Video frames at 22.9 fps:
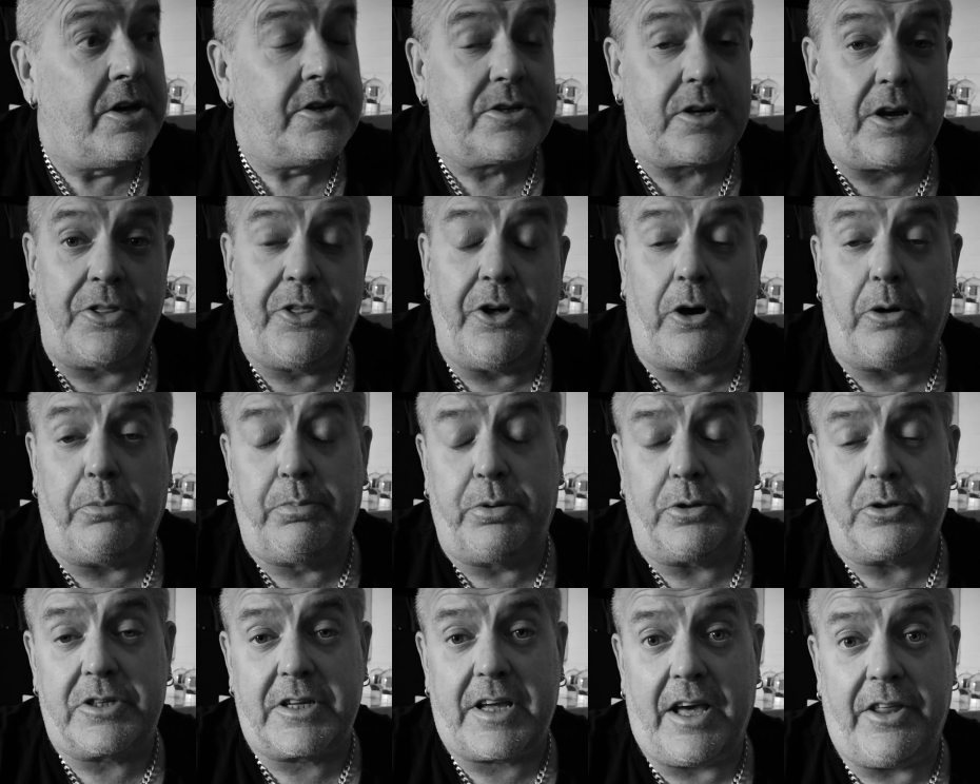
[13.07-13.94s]
So I thought
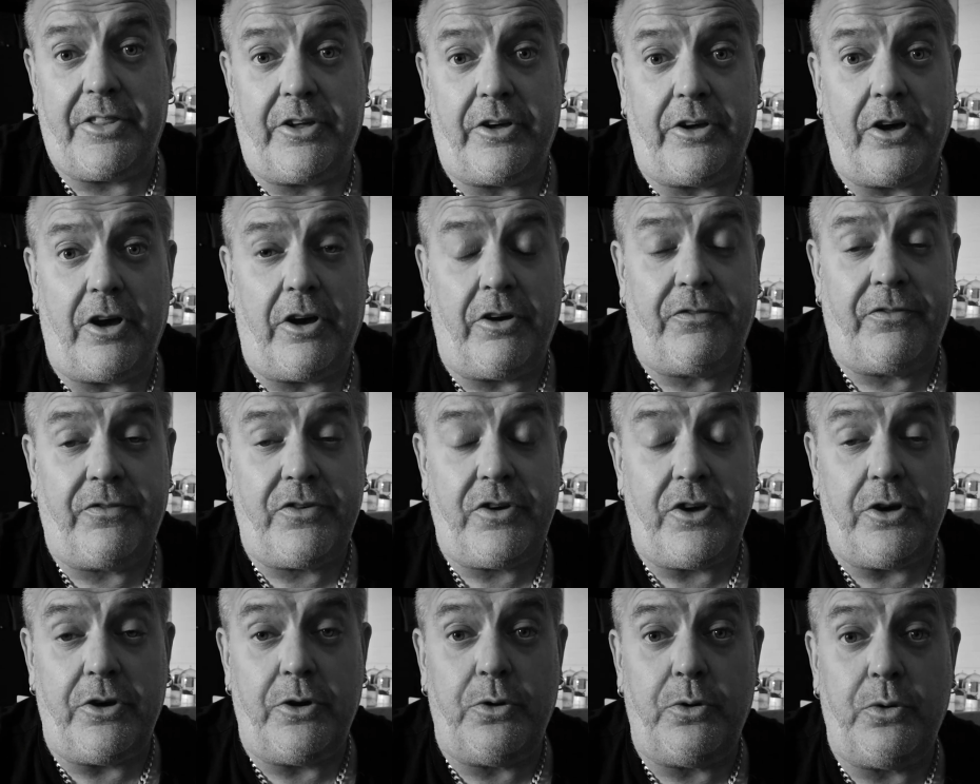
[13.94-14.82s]
put together a
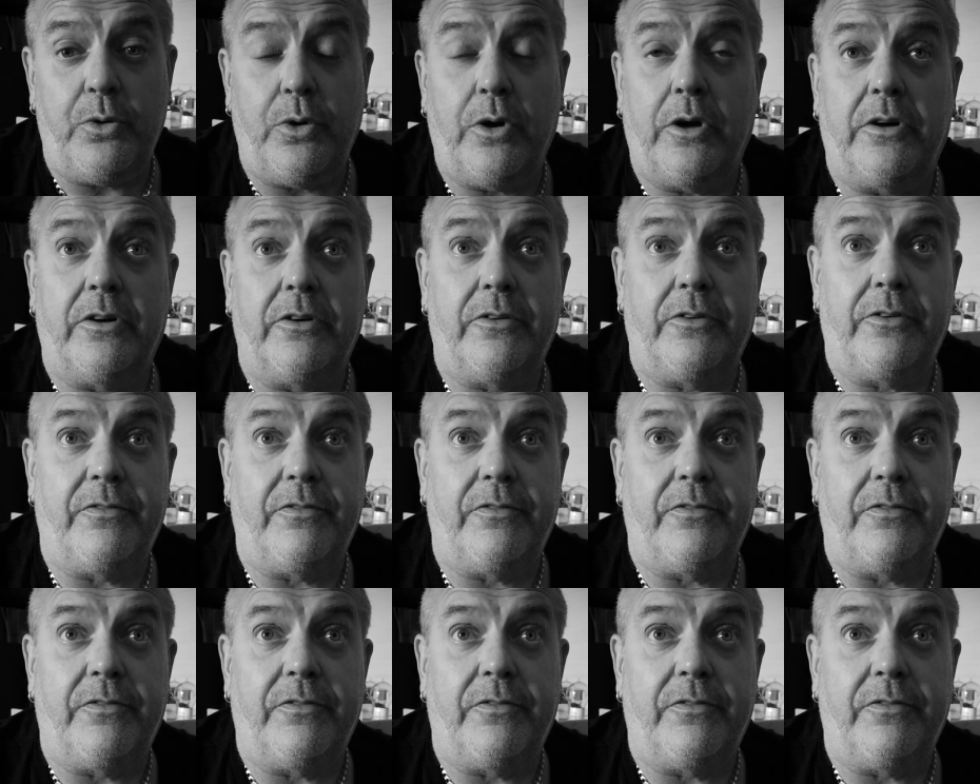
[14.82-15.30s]
few